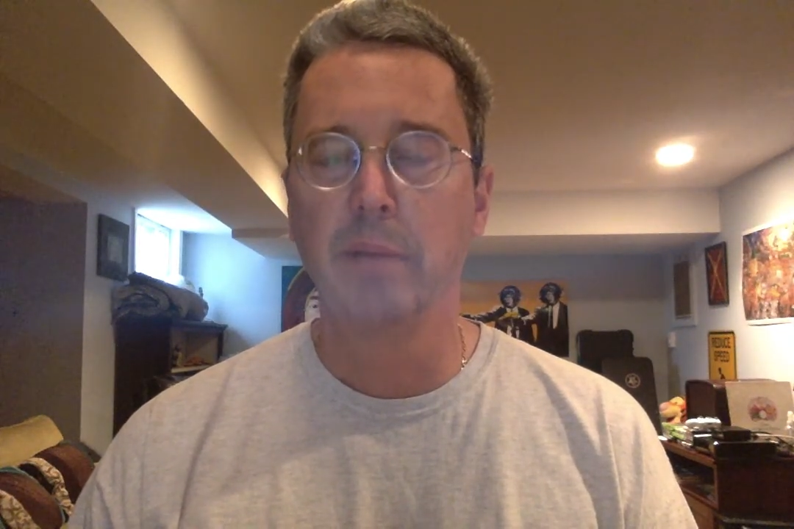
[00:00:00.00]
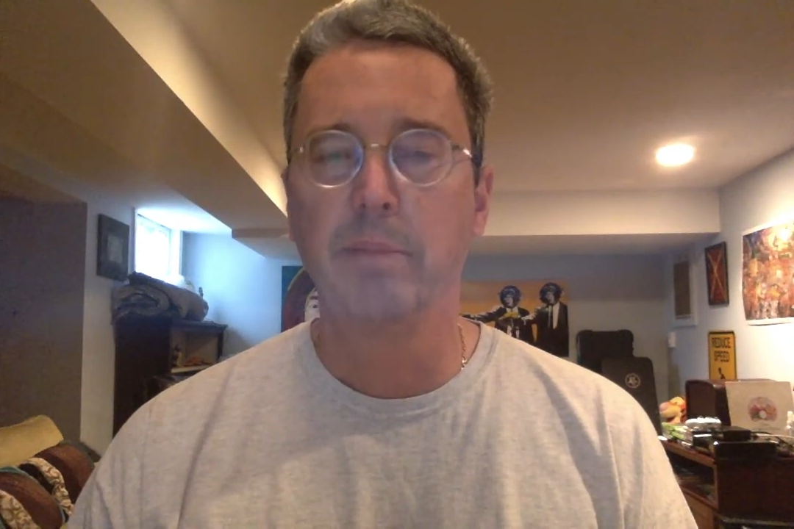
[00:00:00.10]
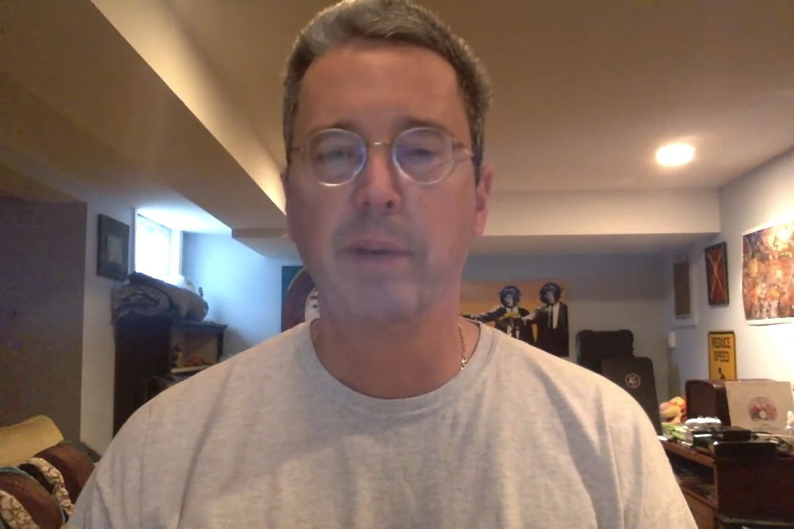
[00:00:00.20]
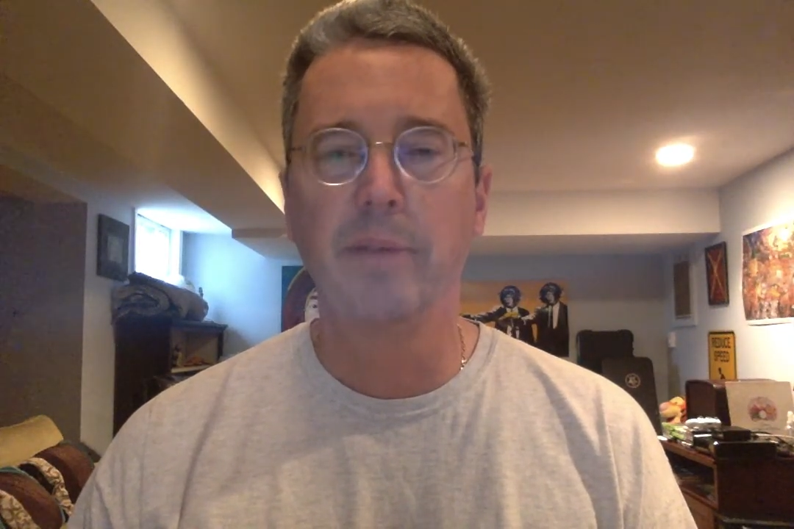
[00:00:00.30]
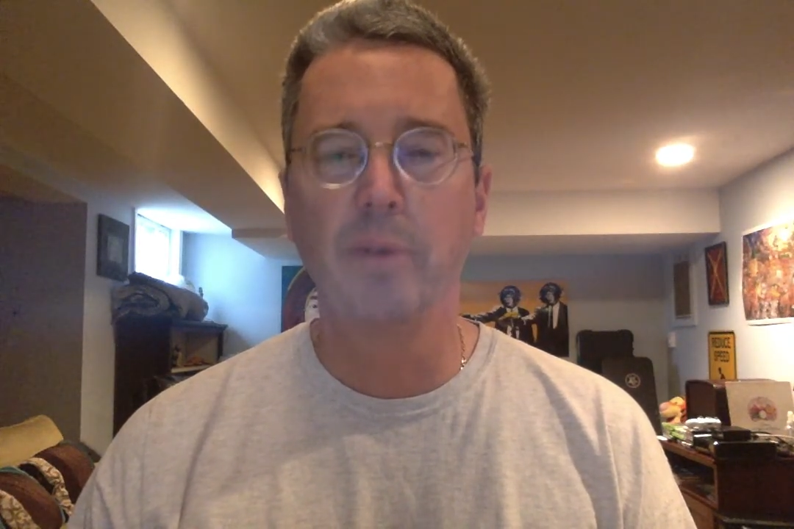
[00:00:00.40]

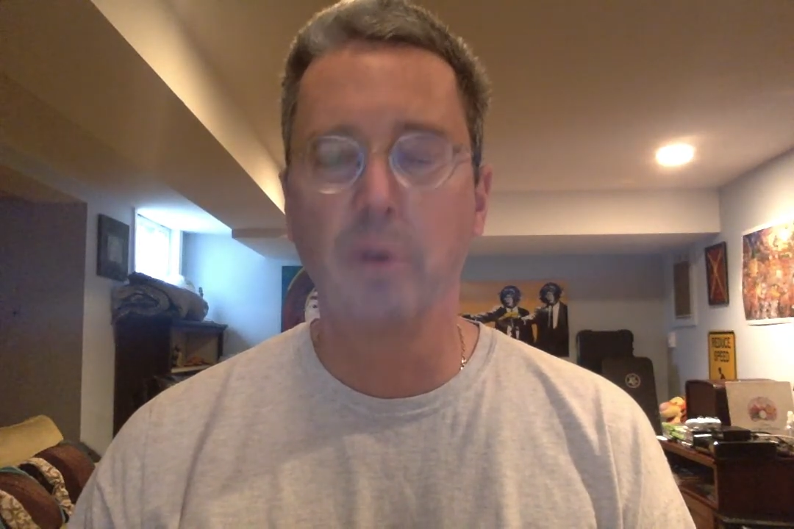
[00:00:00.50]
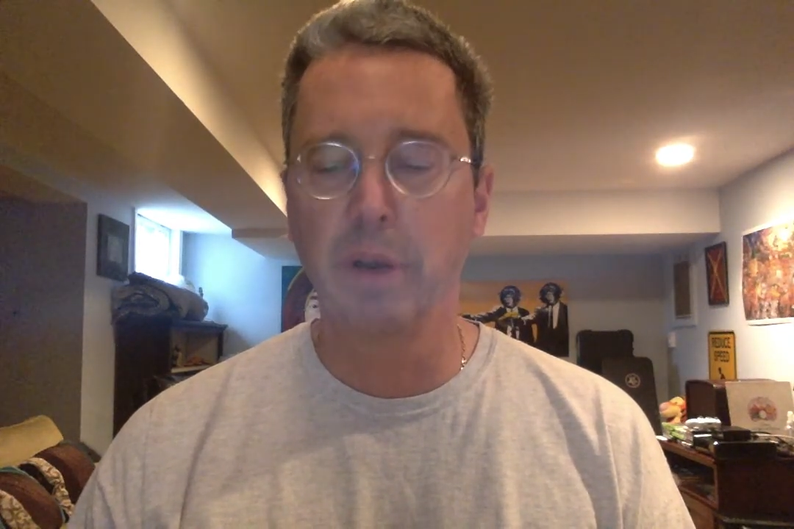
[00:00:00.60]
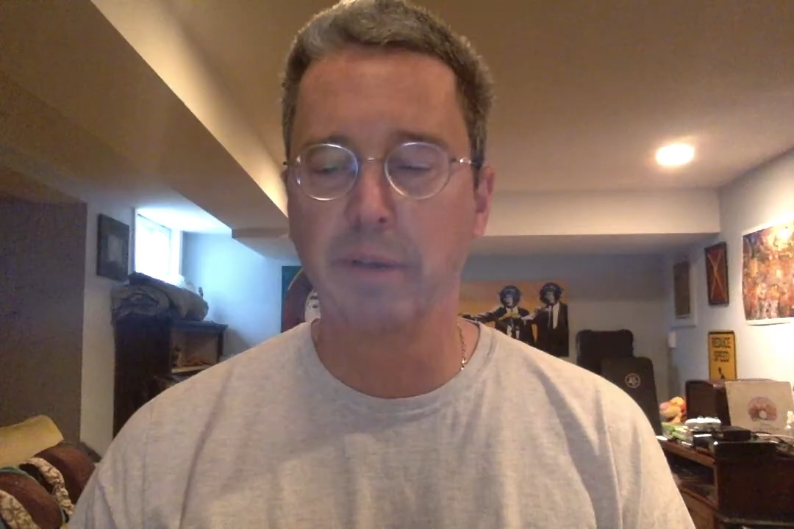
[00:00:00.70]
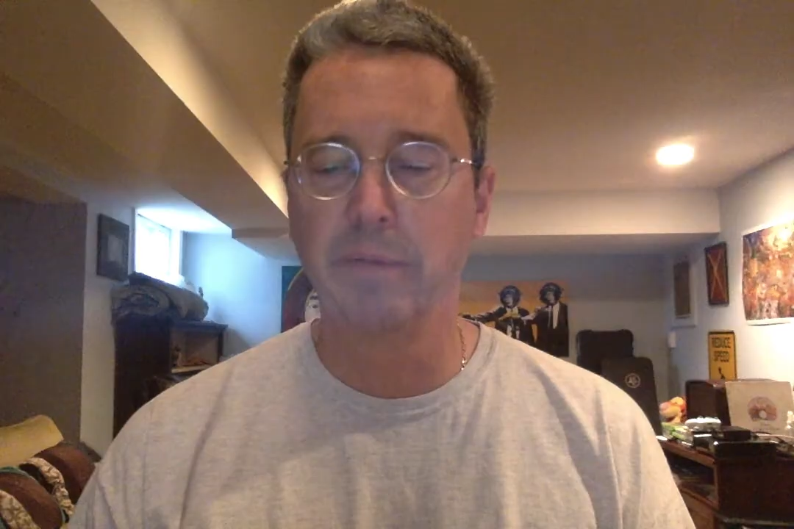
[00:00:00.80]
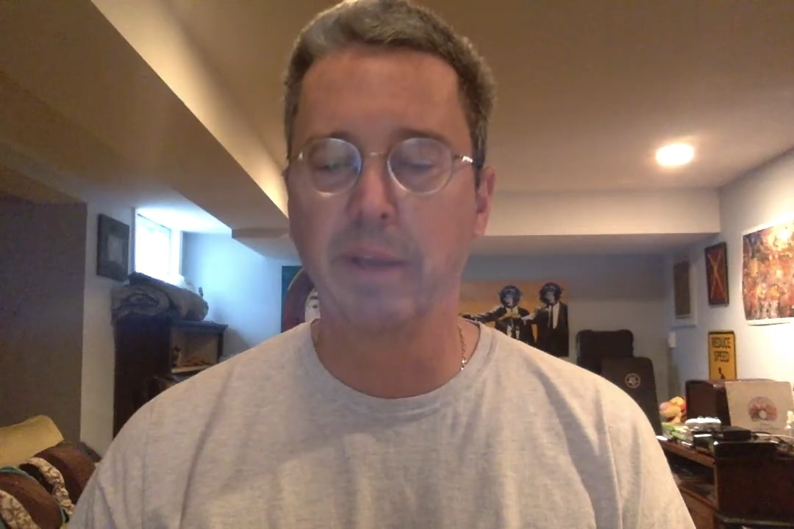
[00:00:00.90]
My
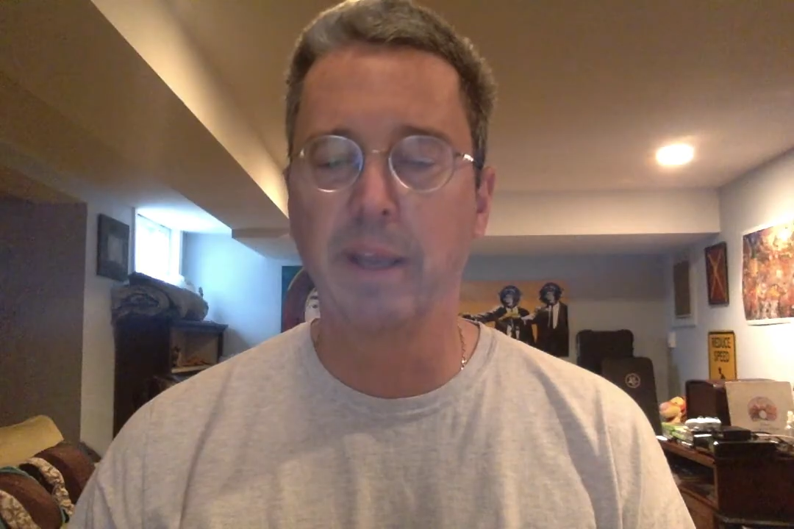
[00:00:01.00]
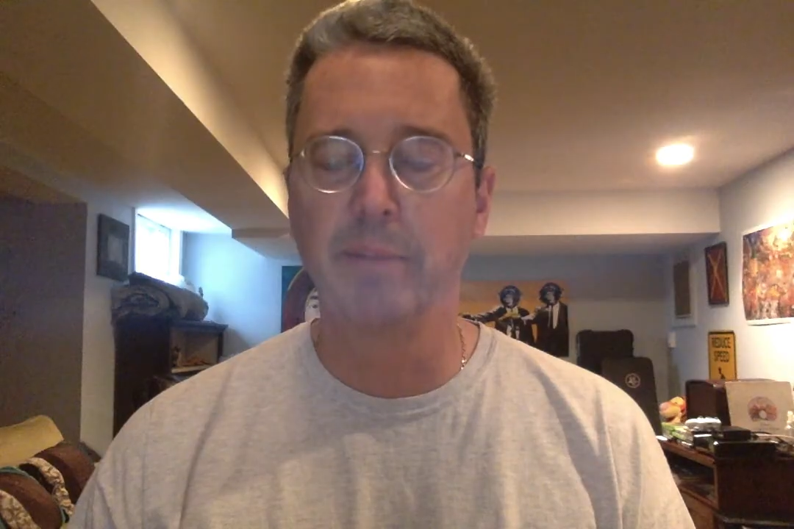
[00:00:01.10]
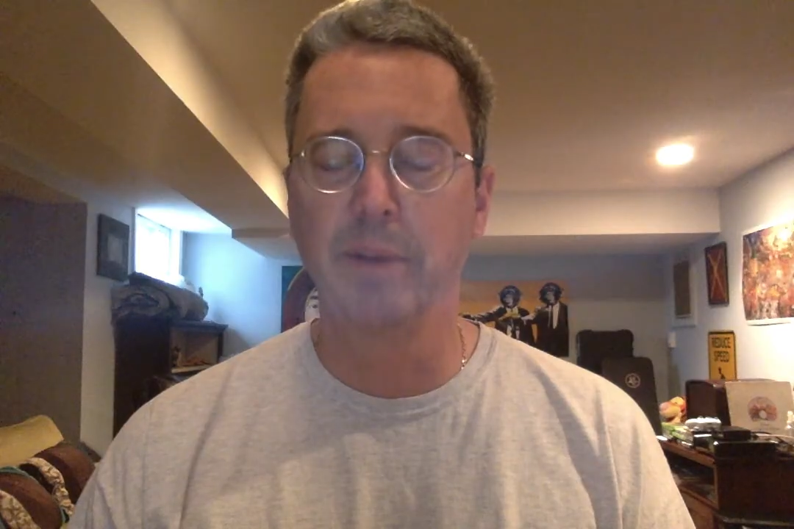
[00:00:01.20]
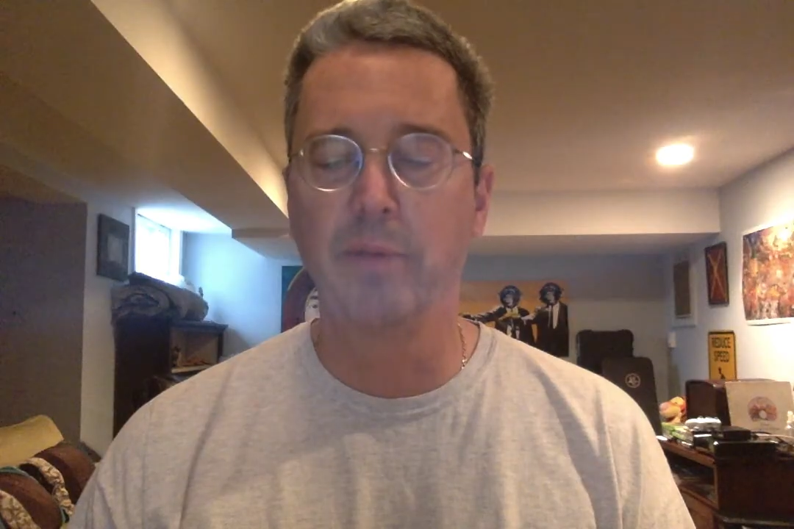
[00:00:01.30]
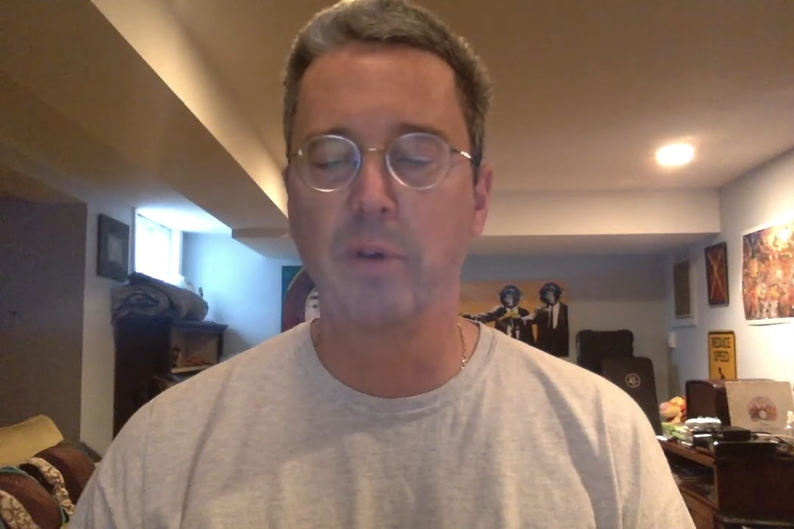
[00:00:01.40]

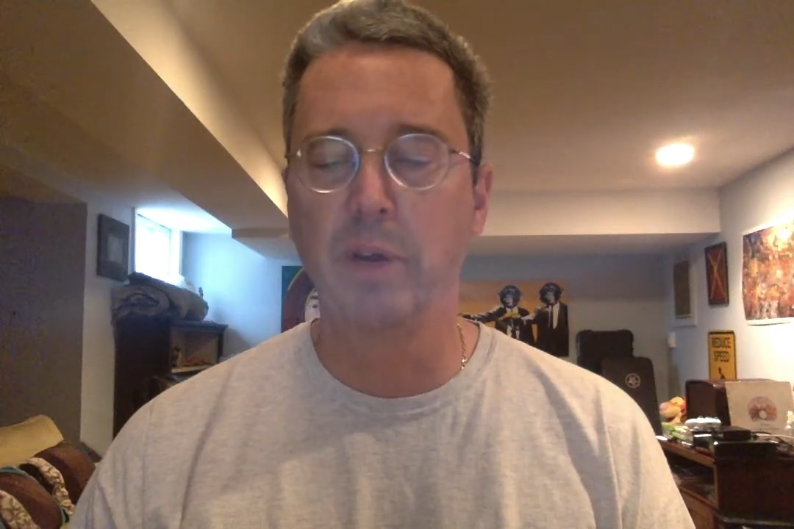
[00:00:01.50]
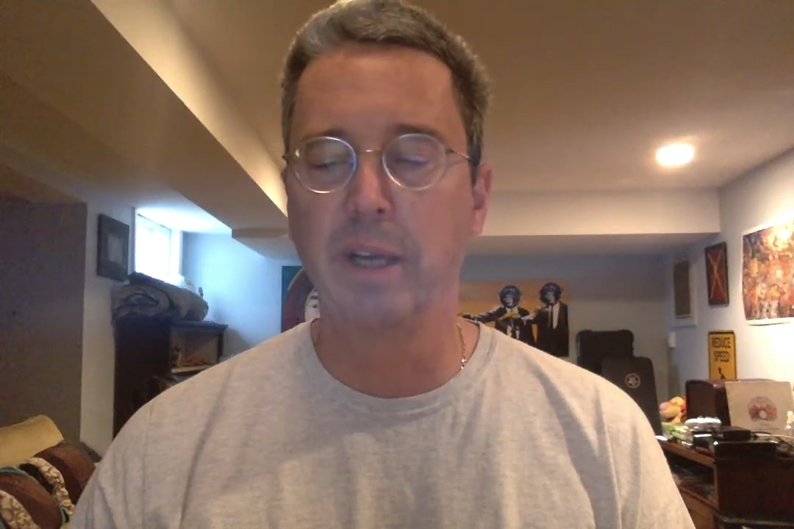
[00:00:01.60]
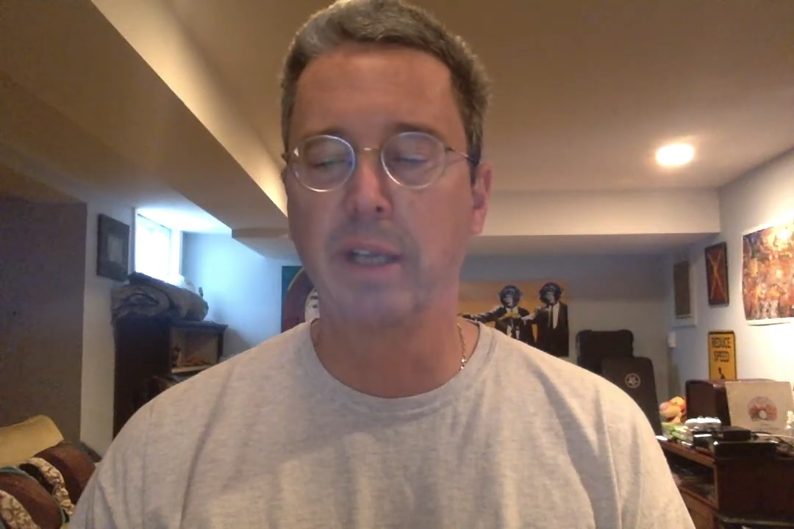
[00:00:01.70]
forehead